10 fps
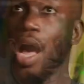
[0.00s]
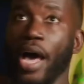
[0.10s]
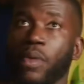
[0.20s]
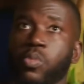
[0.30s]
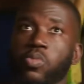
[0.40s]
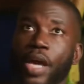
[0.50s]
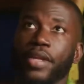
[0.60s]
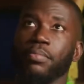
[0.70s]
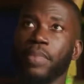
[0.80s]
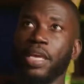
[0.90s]
I
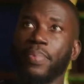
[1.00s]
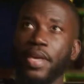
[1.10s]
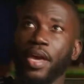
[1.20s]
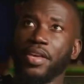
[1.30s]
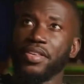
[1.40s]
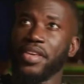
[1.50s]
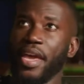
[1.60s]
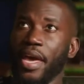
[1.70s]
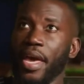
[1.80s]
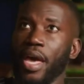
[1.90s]
went maybe a
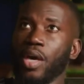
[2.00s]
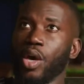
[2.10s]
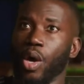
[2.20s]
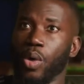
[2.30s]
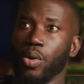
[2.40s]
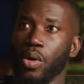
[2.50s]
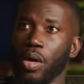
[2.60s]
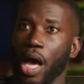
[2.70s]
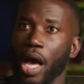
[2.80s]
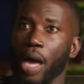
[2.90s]
year ago,
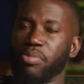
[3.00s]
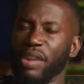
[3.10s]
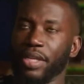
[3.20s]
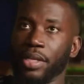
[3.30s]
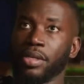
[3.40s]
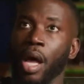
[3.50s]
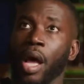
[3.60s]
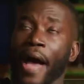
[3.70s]
private dentist,